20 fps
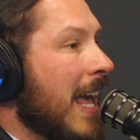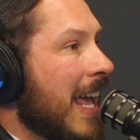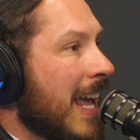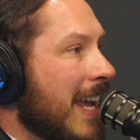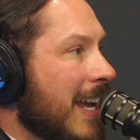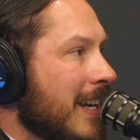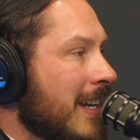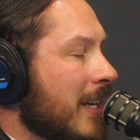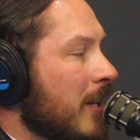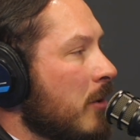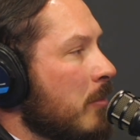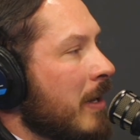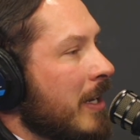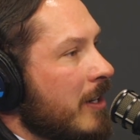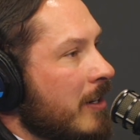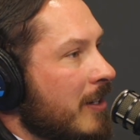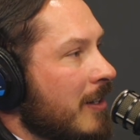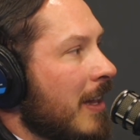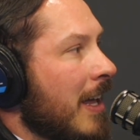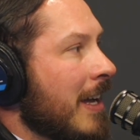and it'll
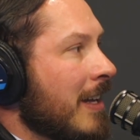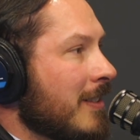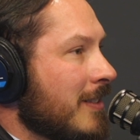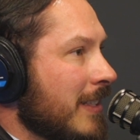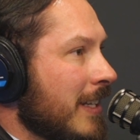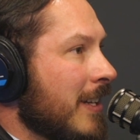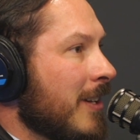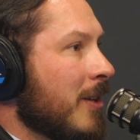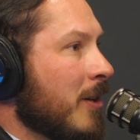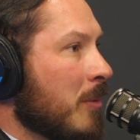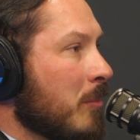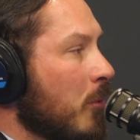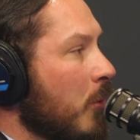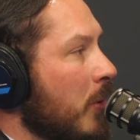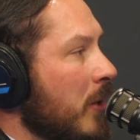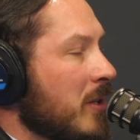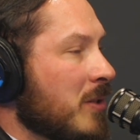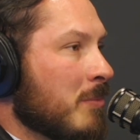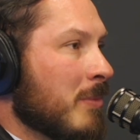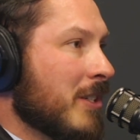make your clients and your
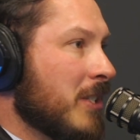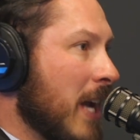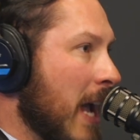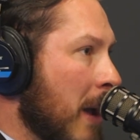employees much